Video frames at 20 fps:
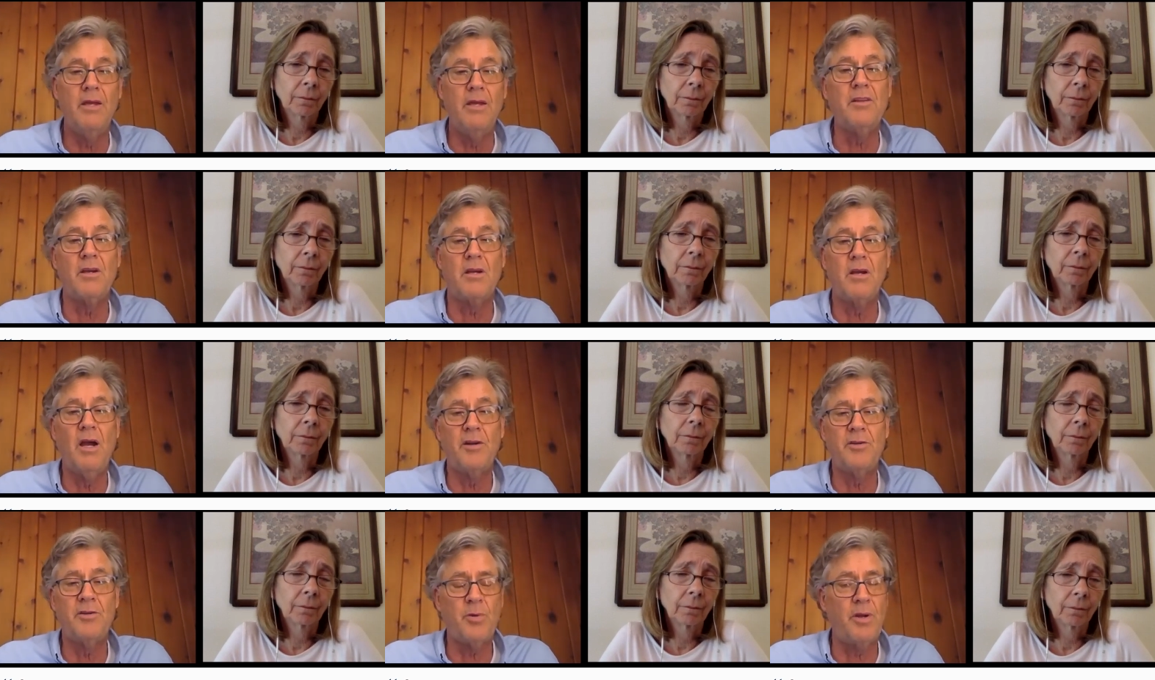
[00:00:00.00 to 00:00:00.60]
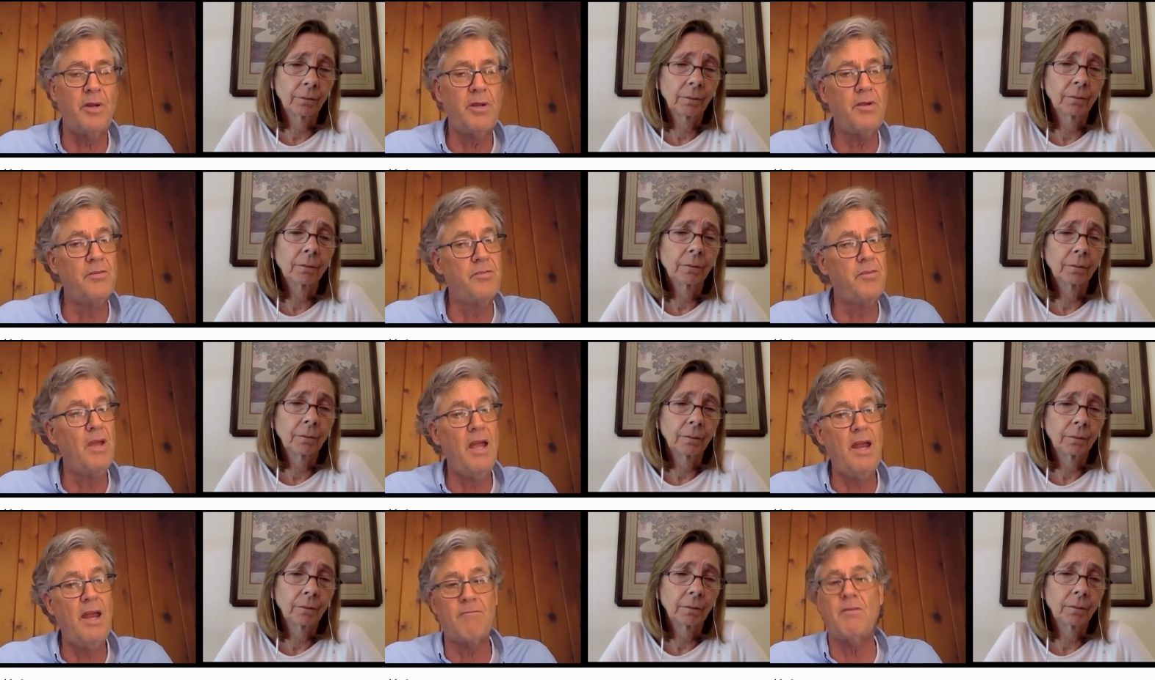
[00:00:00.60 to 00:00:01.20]
Speaker 1: in the hmm. country
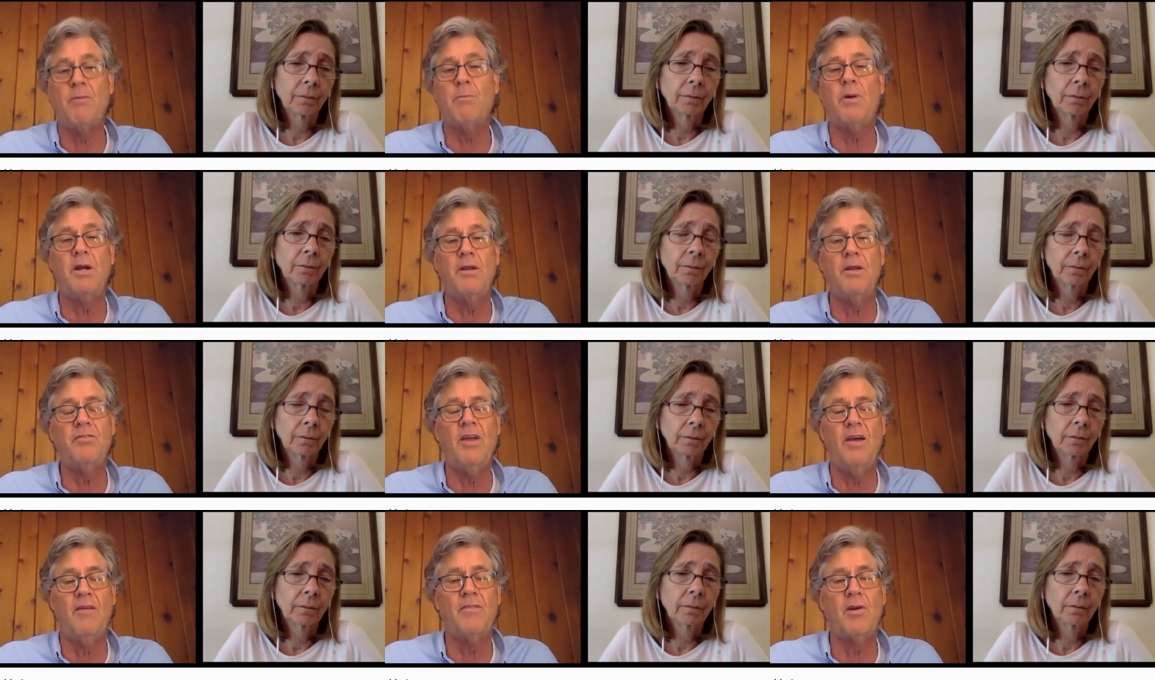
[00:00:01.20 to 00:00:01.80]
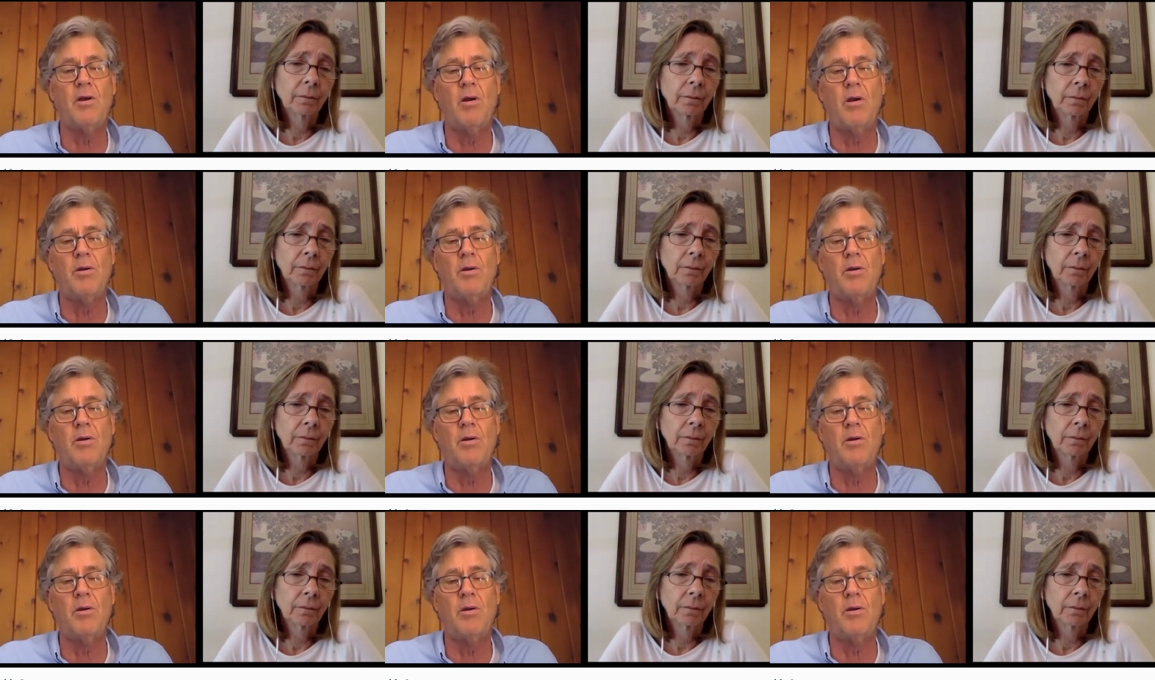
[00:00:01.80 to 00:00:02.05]
because everybody's having a